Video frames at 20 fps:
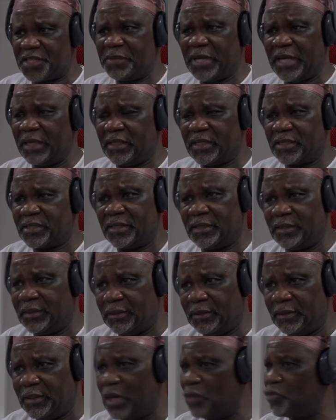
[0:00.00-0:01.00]
is my
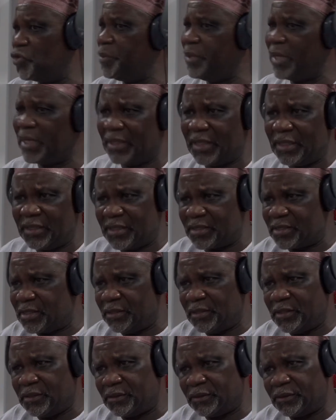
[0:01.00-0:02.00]
understanding. There could be other
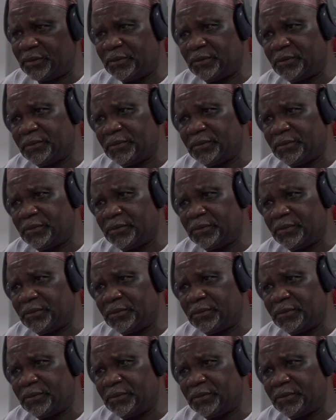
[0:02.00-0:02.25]
understandings.